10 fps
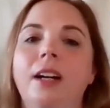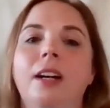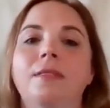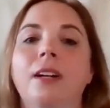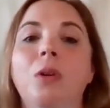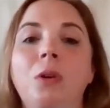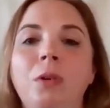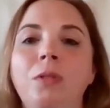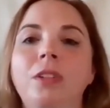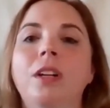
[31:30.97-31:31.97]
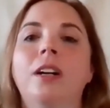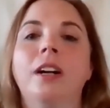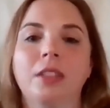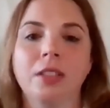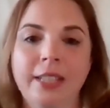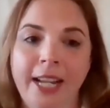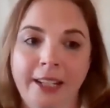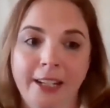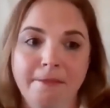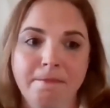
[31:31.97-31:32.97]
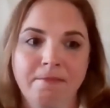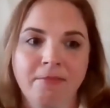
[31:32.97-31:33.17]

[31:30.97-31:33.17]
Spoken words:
of our own understanding.